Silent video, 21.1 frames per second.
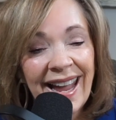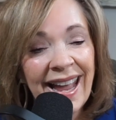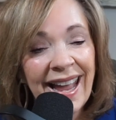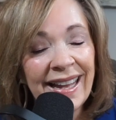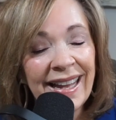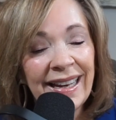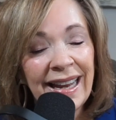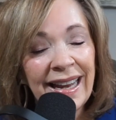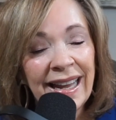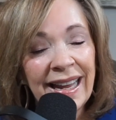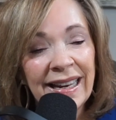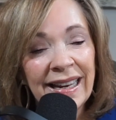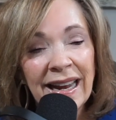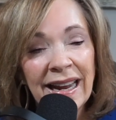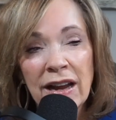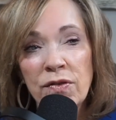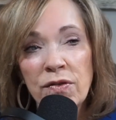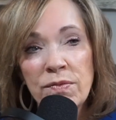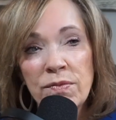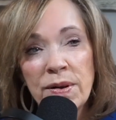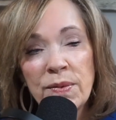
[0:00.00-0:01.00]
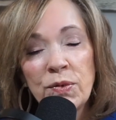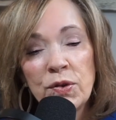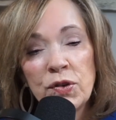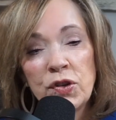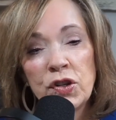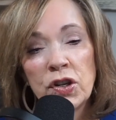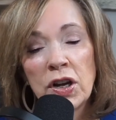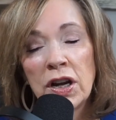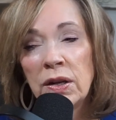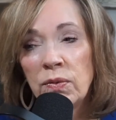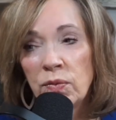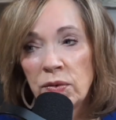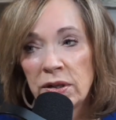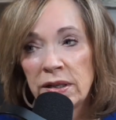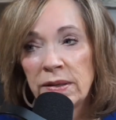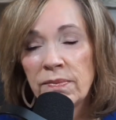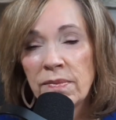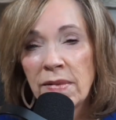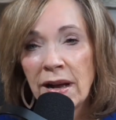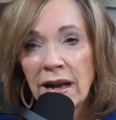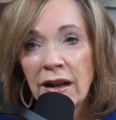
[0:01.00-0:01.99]
And I remember John
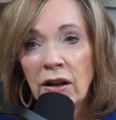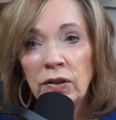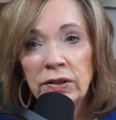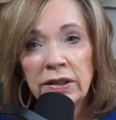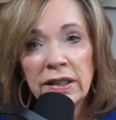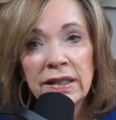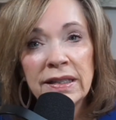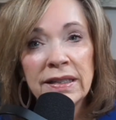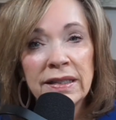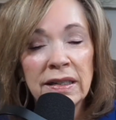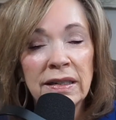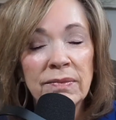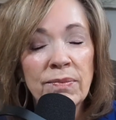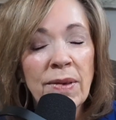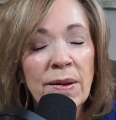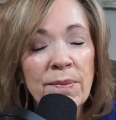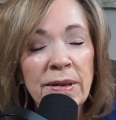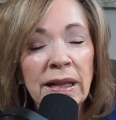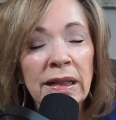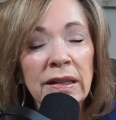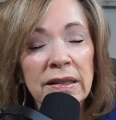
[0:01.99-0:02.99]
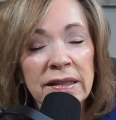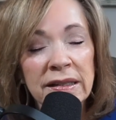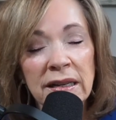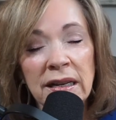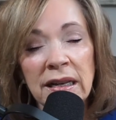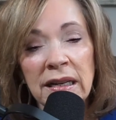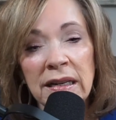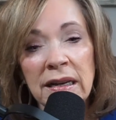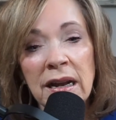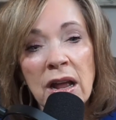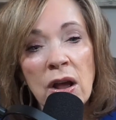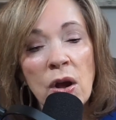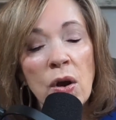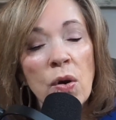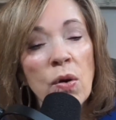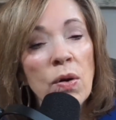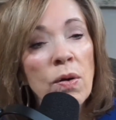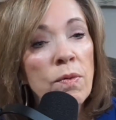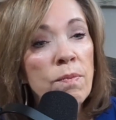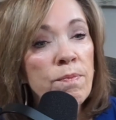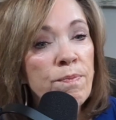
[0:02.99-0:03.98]
was my oldest son, my middle son,
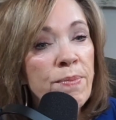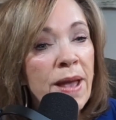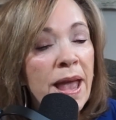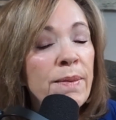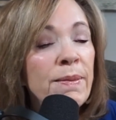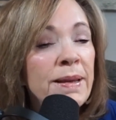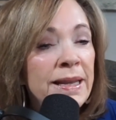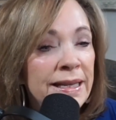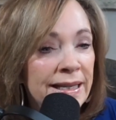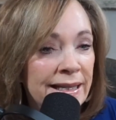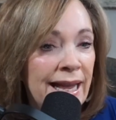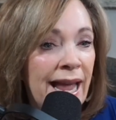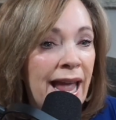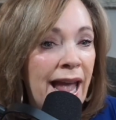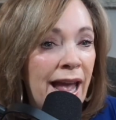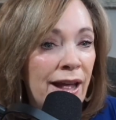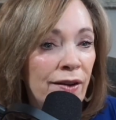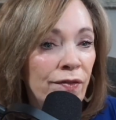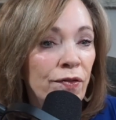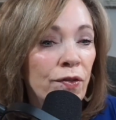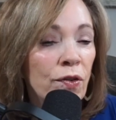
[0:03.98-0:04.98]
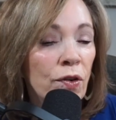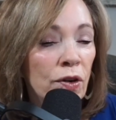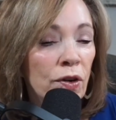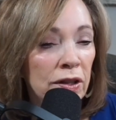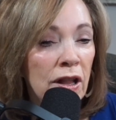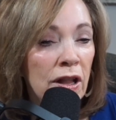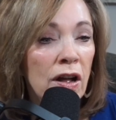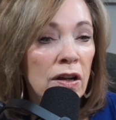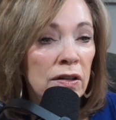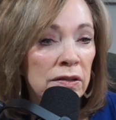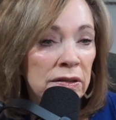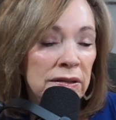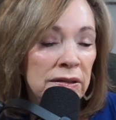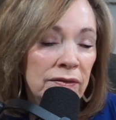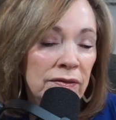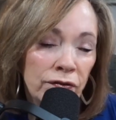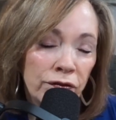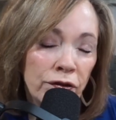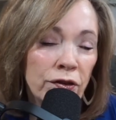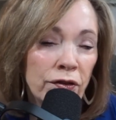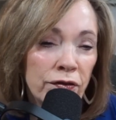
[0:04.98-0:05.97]
babysat
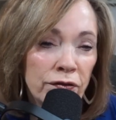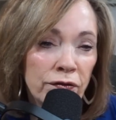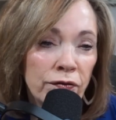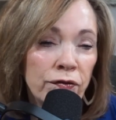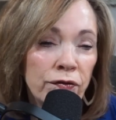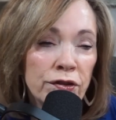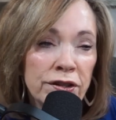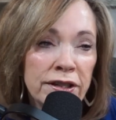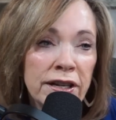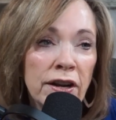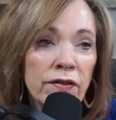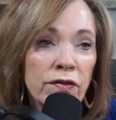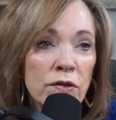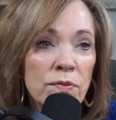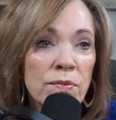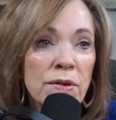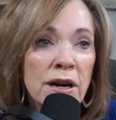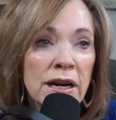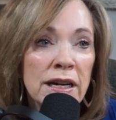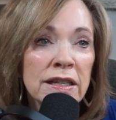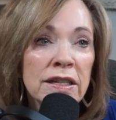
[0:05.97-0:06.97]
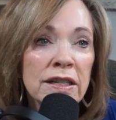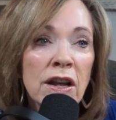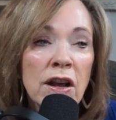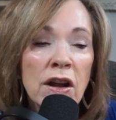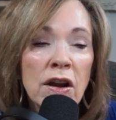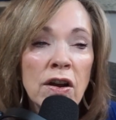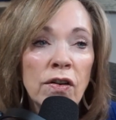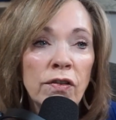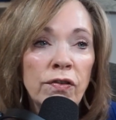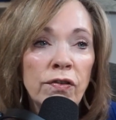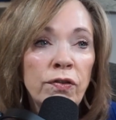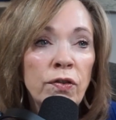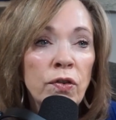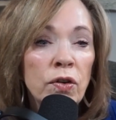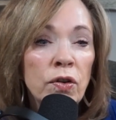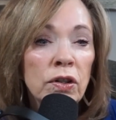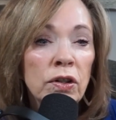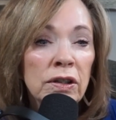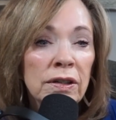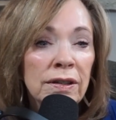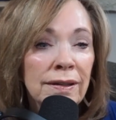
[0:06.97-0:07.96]
for several months
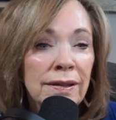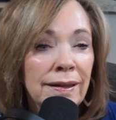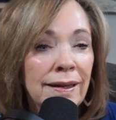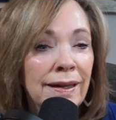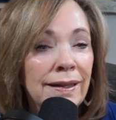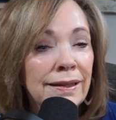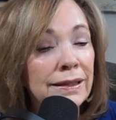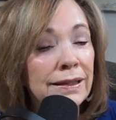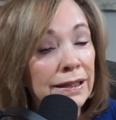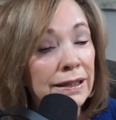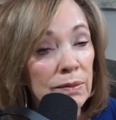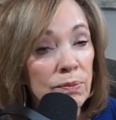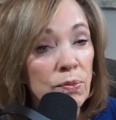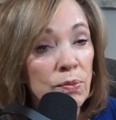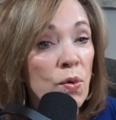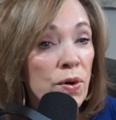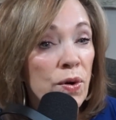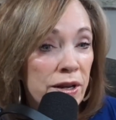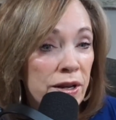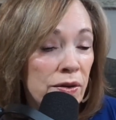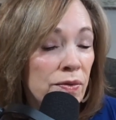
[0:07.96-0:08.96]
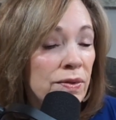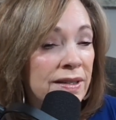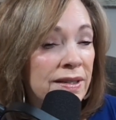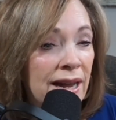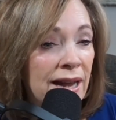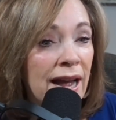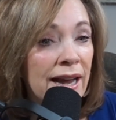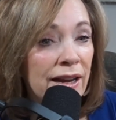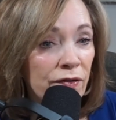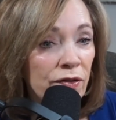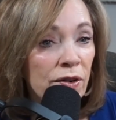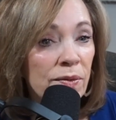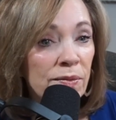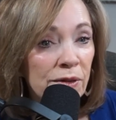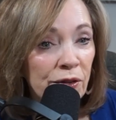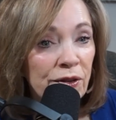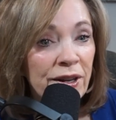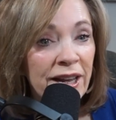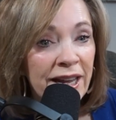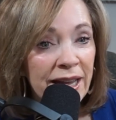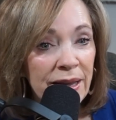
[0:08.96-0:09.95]
for a little boy who was dying from
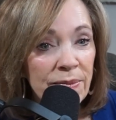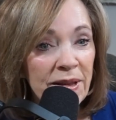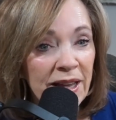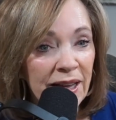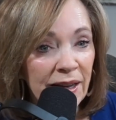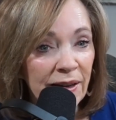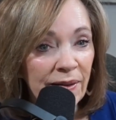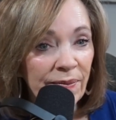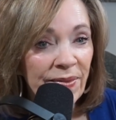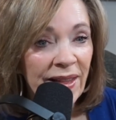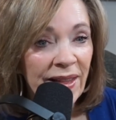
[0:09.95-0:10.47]
leukemia.